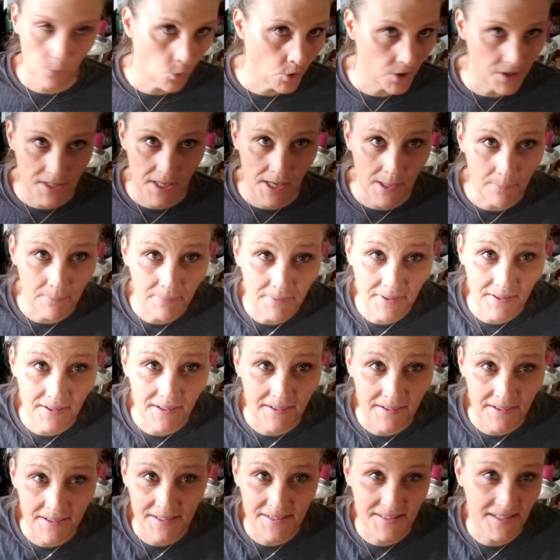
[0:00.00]
What temp
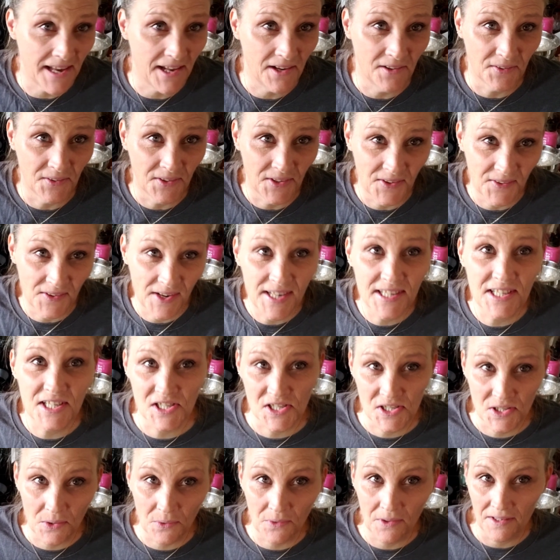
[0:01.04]
that is, I don't know. I
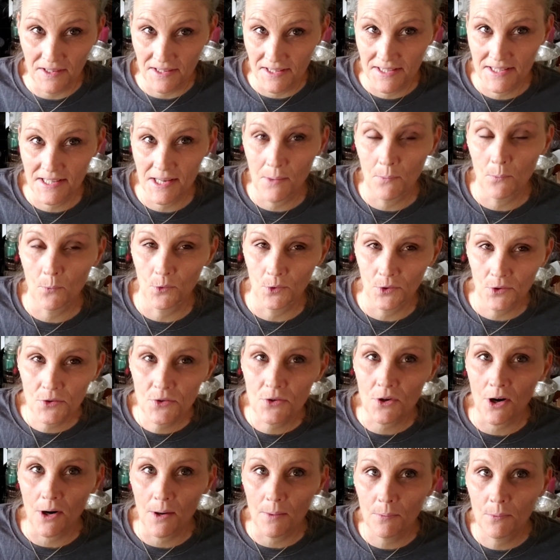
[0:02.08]
just know that the temp will
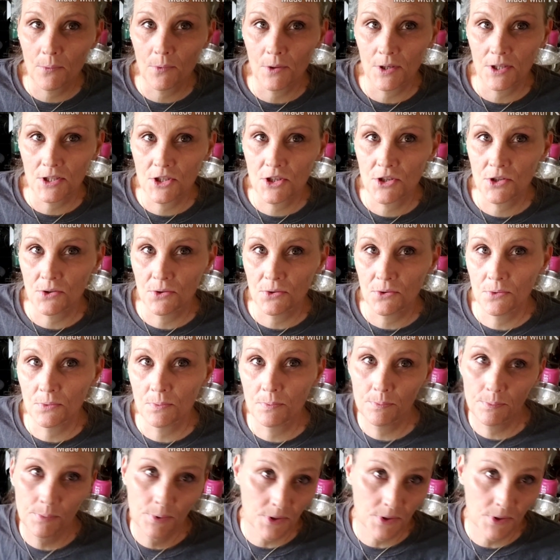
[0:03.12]
drop once you